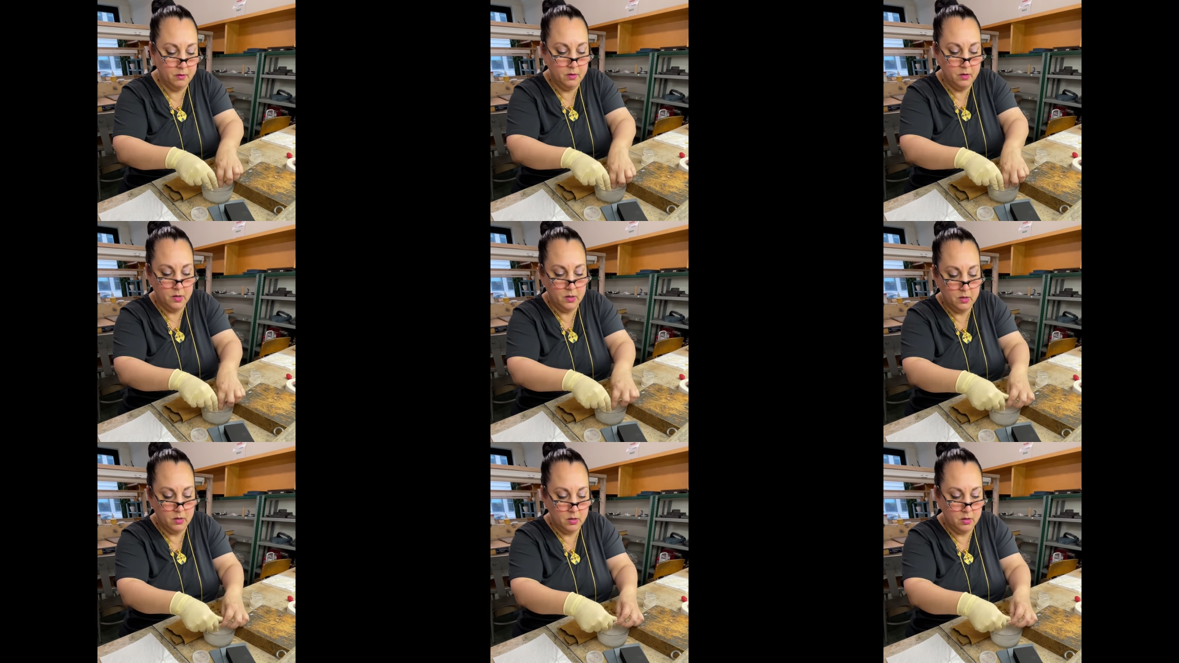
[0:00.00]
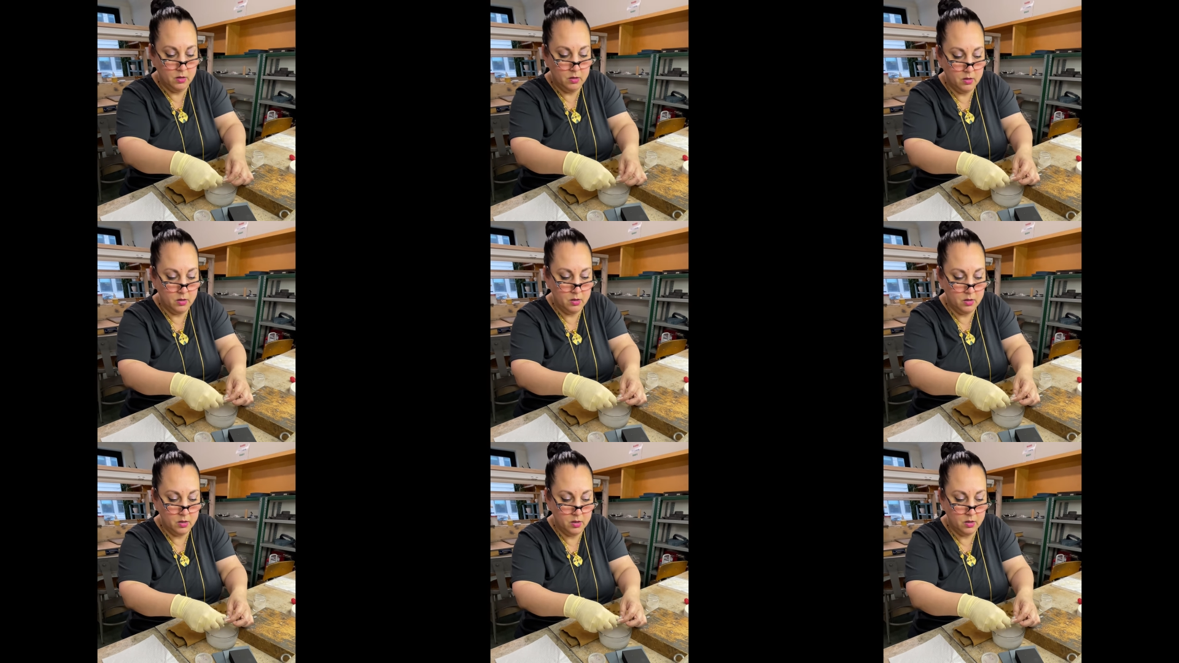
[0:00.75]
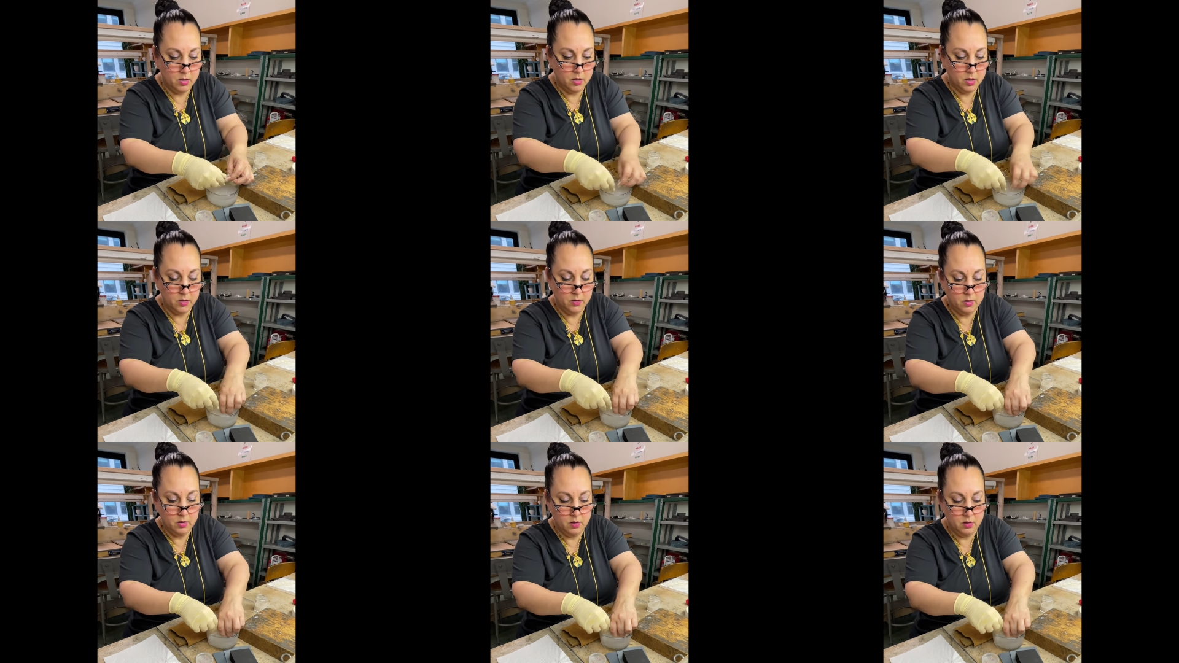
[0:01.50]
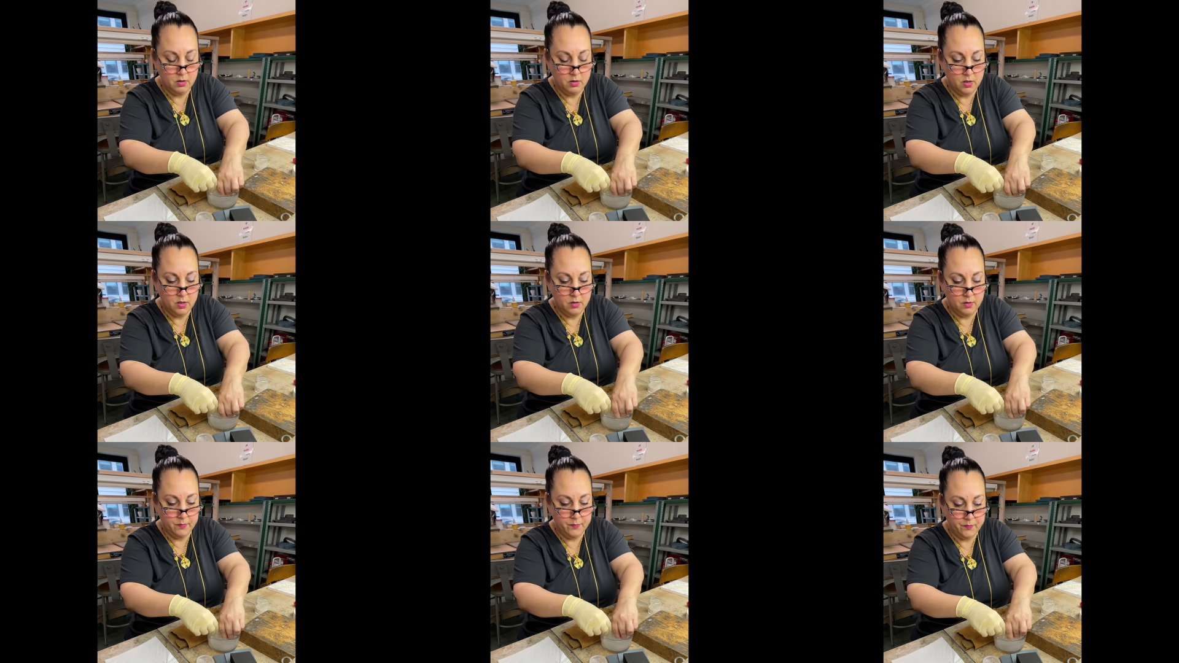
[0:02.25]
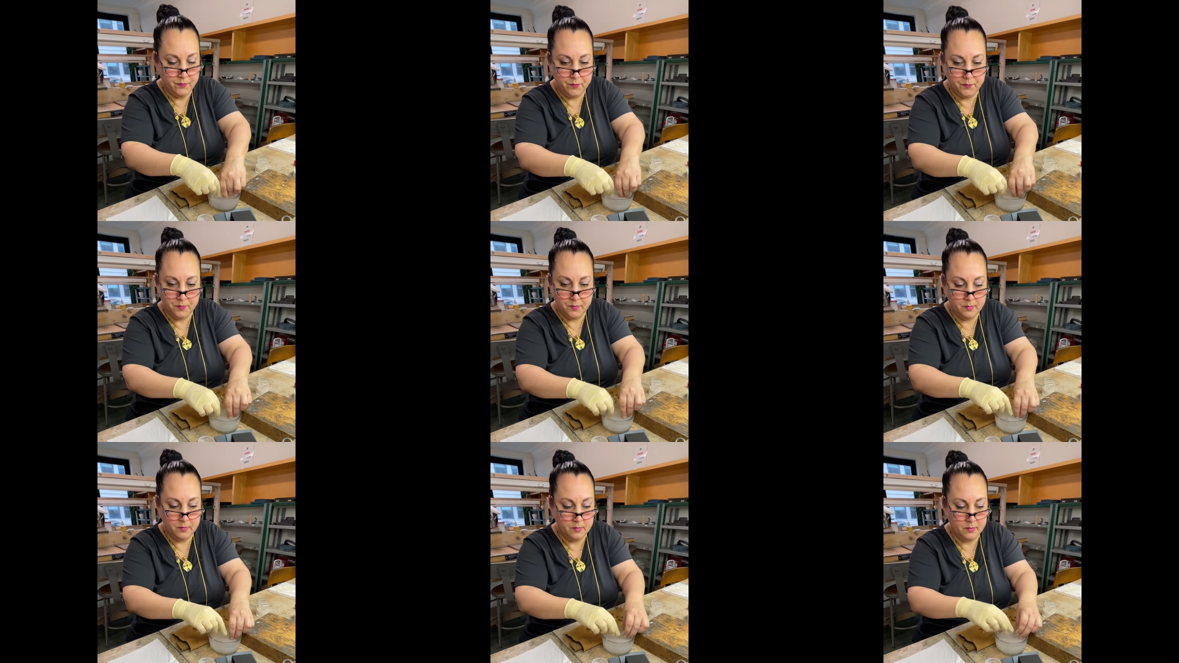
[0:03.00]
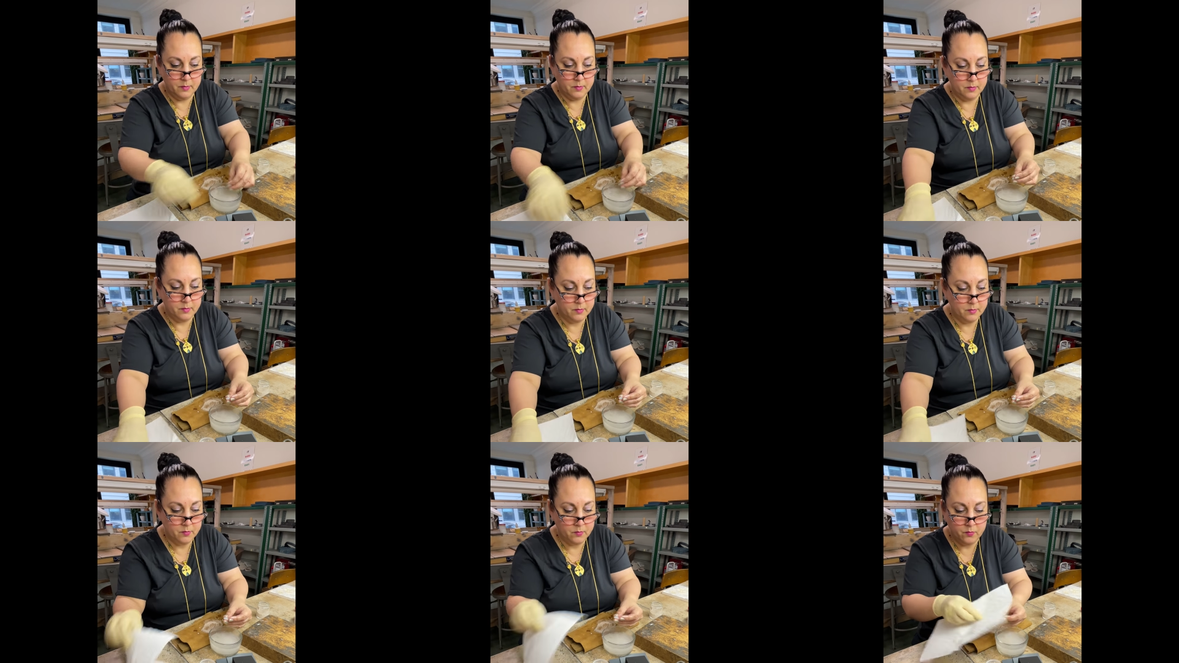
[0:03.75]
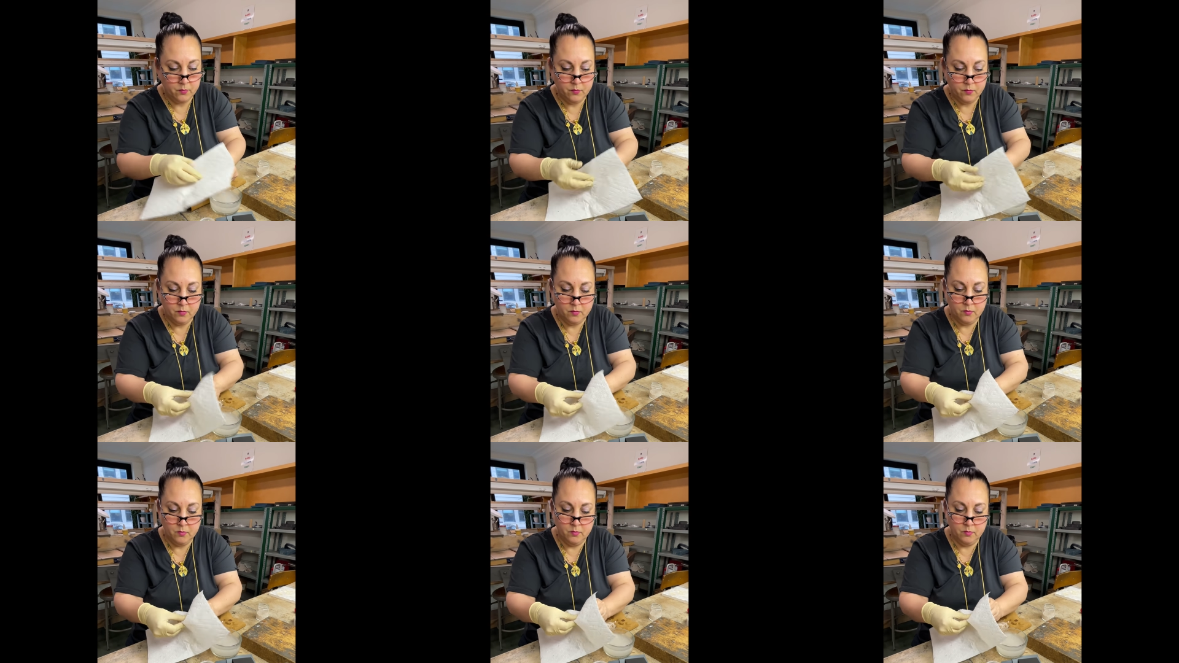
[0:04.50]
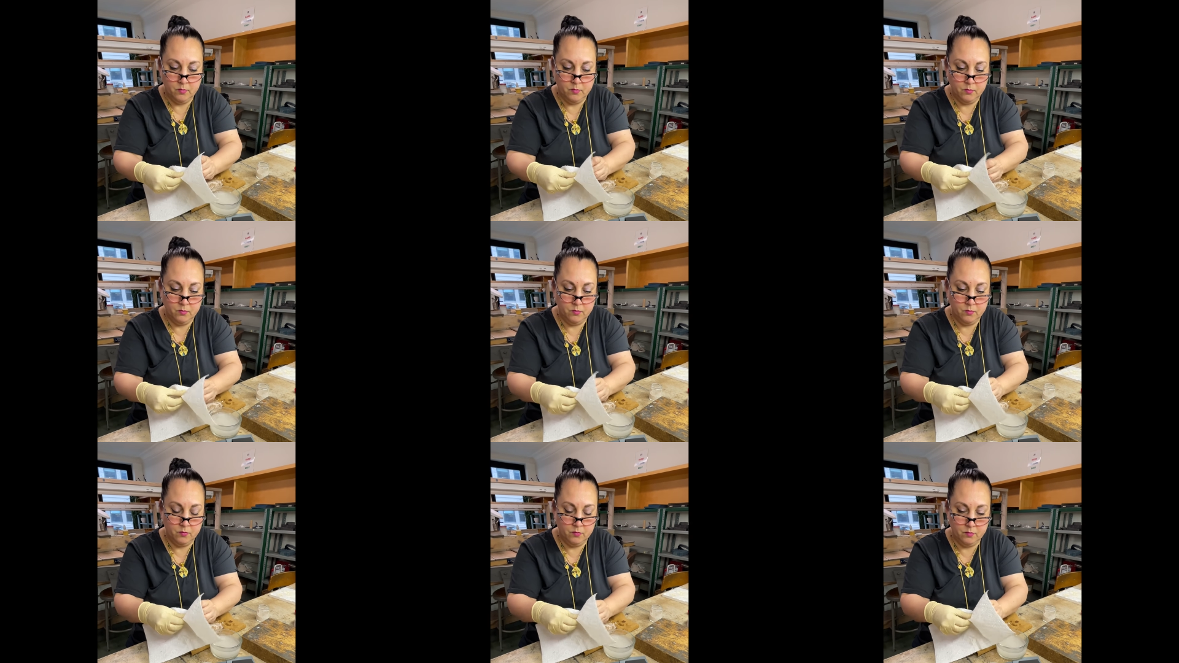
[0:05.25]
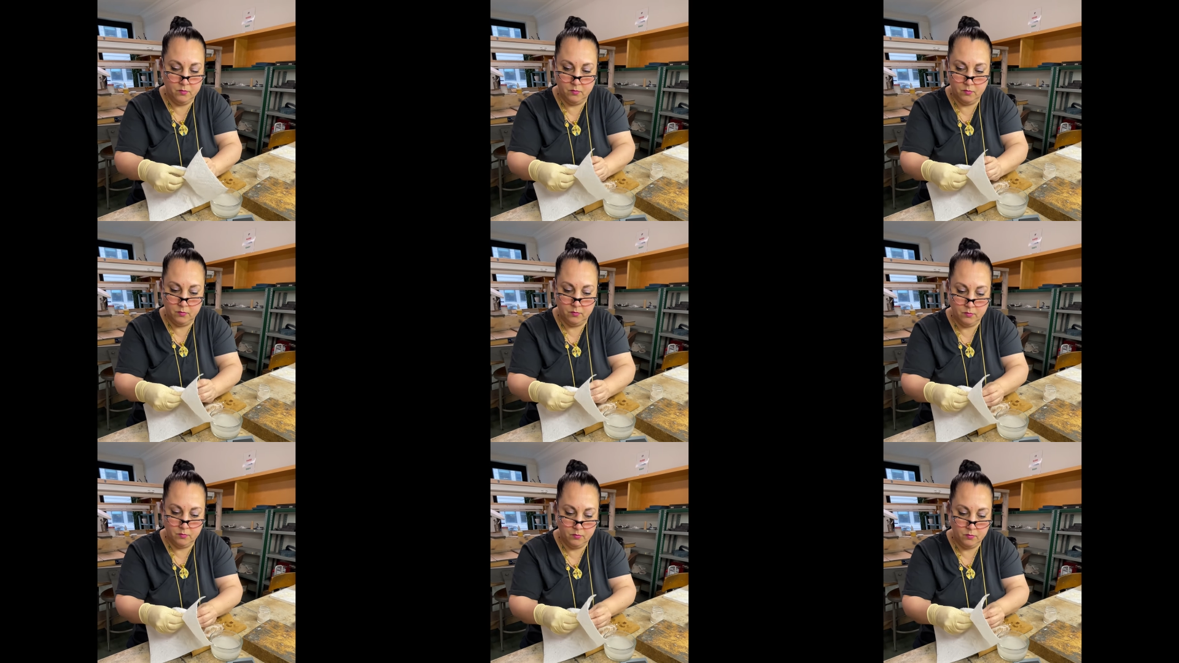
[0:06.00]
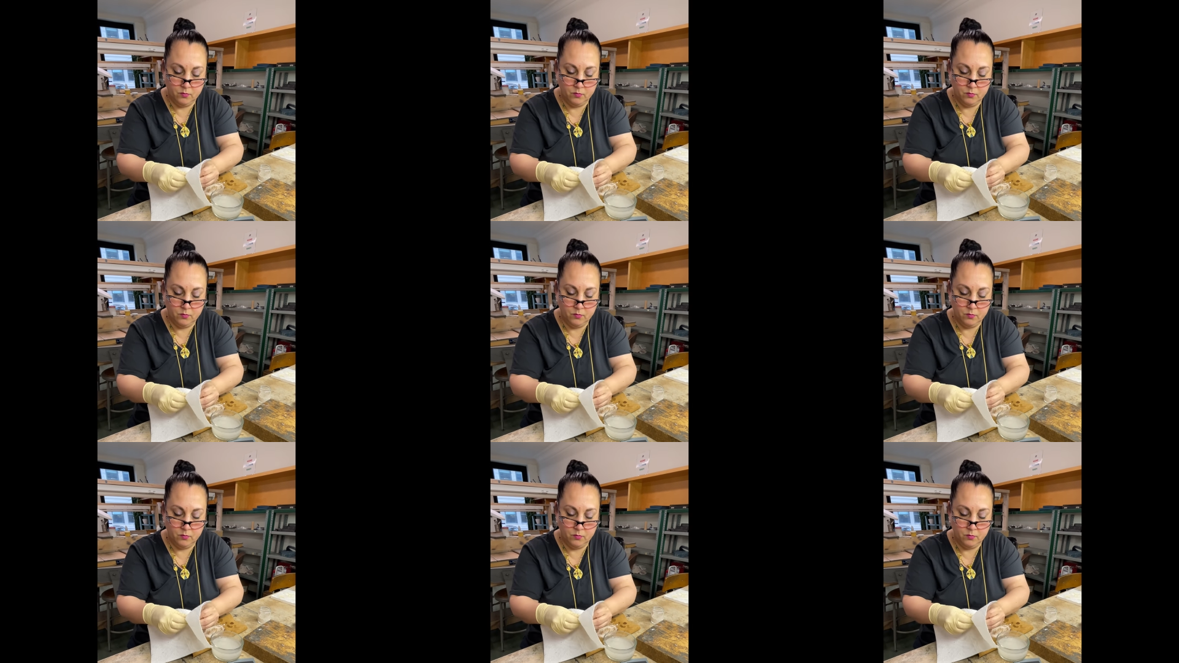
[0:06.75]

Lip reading: (silence)